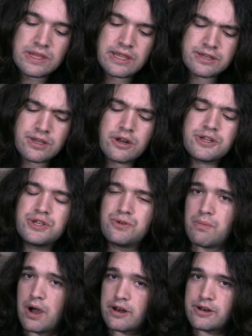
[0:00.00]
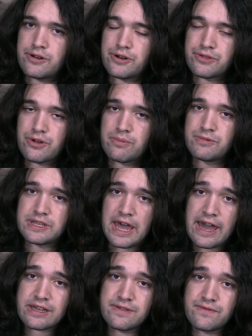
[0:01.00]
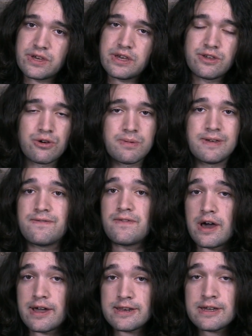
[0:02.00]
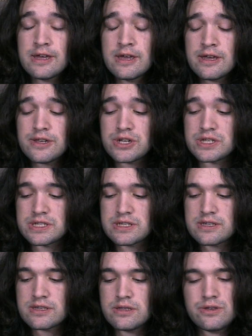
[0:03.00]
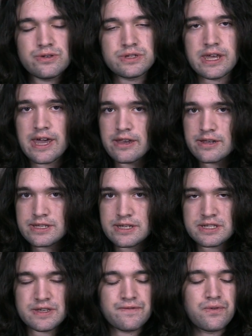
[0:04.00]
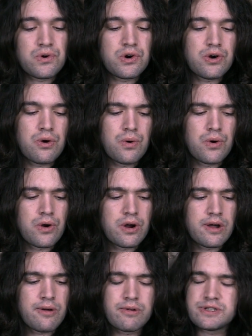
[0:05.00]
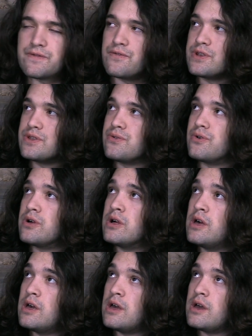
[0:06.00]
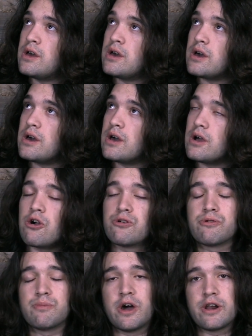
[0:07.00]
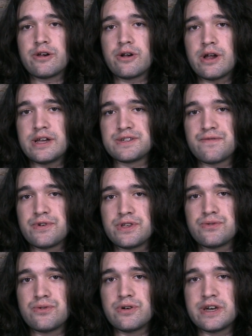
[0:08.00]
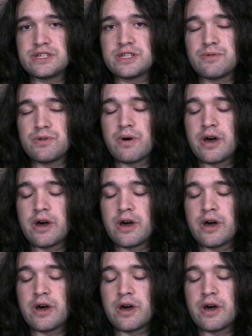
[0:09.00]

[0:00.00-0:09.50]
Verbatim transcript: As long as you monitor your thermals actively, you'll be fine. Just use AIDA64 or what's a free tool? Hardware Monitor has a free tool, HW